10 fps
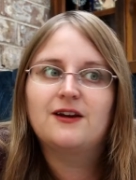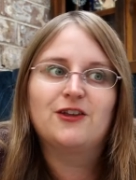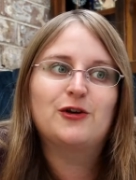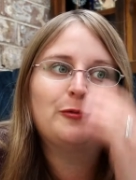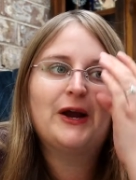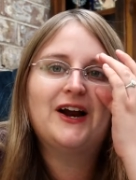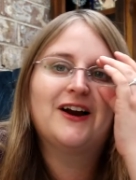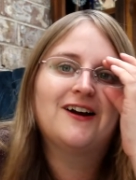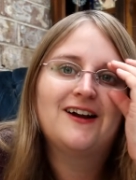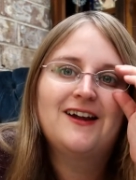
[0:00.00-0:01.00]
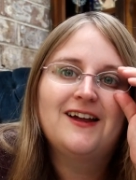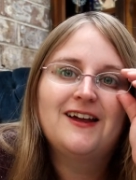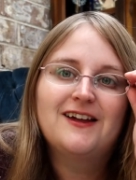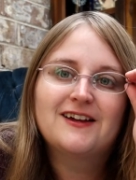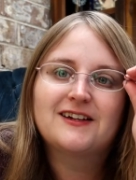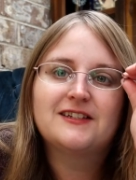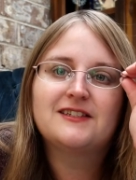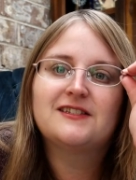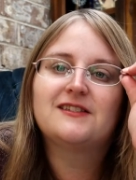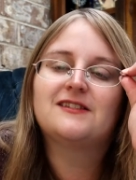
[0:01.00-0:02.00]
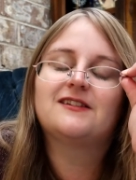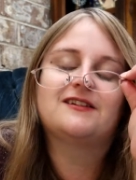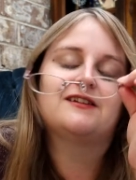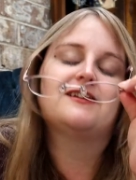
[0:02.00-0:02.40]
another pair because,